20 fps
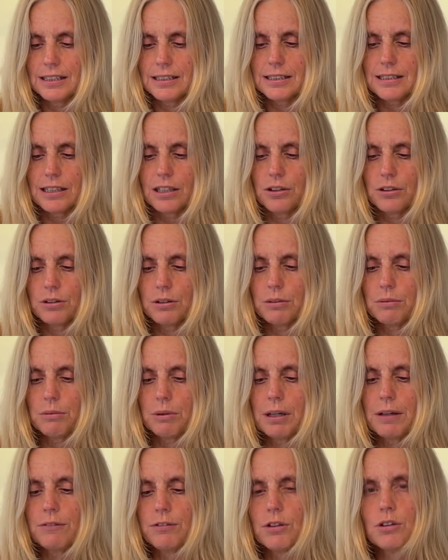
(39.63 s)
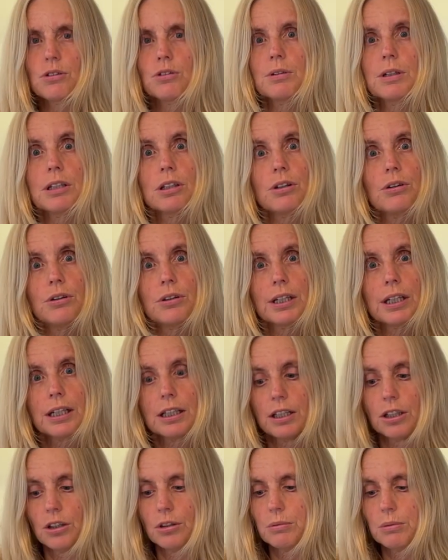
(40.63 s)
So if you're doing cooking
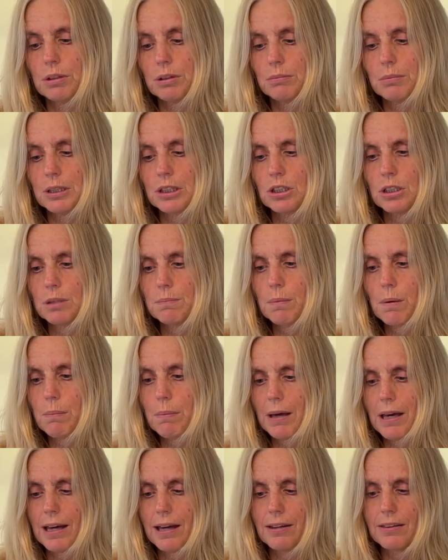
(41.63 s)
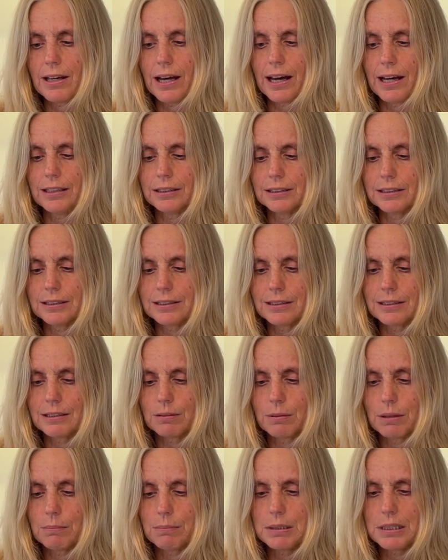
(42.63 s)
along with me, just prepare the onions, the
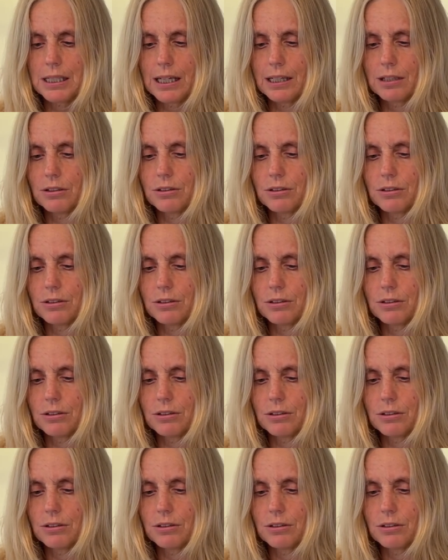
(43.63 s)
sweet potato,